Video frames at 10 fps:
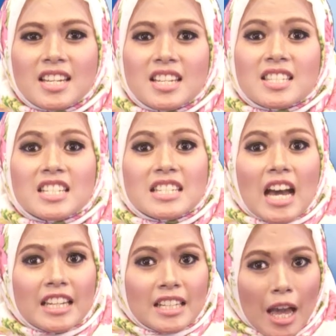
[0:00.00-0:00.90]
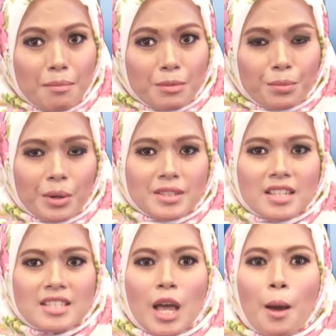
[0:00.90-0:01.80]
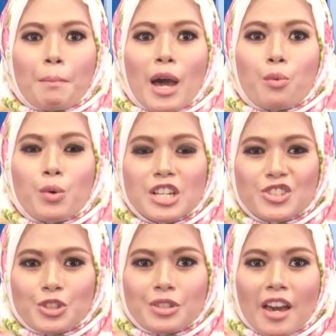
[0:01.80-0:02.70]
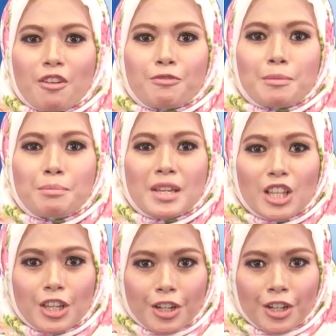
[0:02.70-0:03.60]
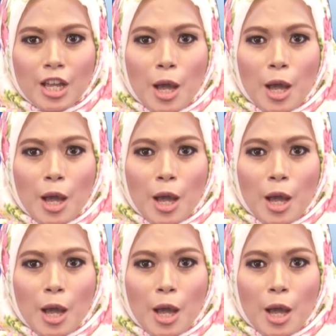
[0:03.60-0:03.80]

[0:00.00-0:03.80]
is a dynamic process by which they are familiar,